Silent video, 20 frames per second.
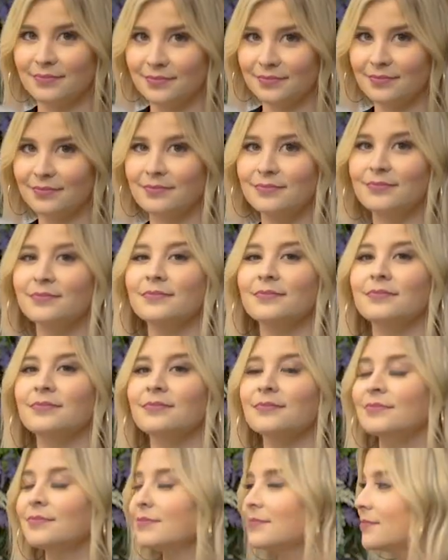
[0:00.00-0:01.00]

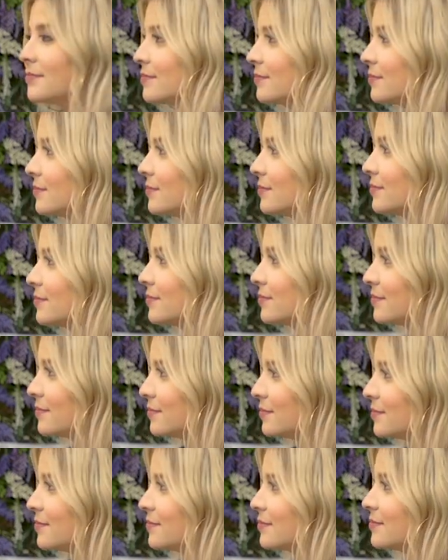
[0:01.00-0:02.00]

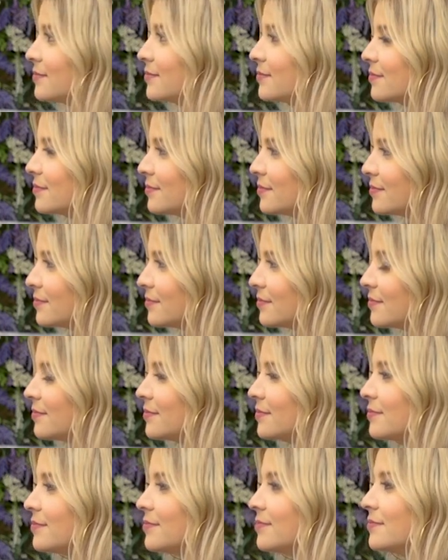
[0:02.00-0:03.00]

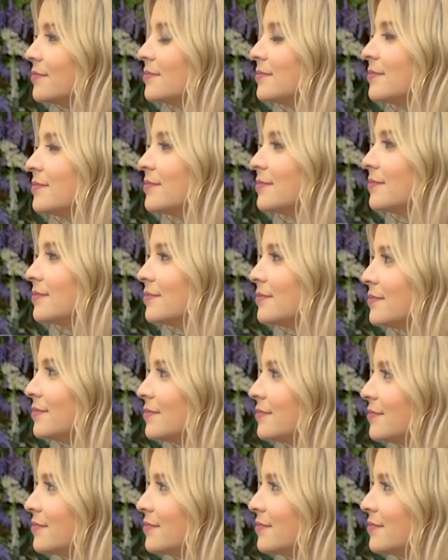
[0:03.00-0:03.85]
(silent)